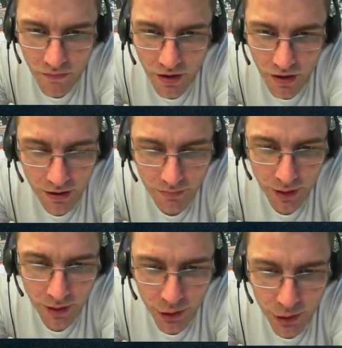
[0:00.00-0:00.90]

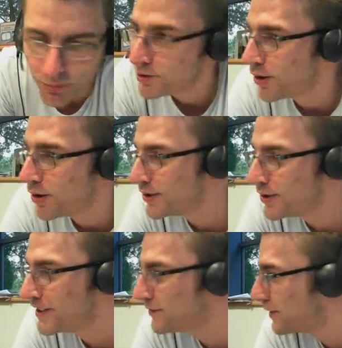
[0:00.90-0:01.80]
My tube's not a
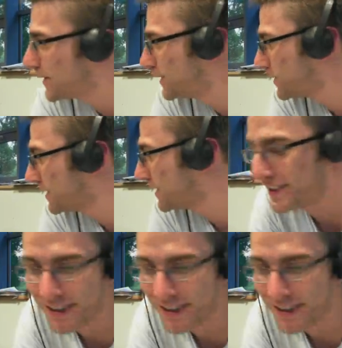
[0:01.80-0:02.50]
mod. If I could log into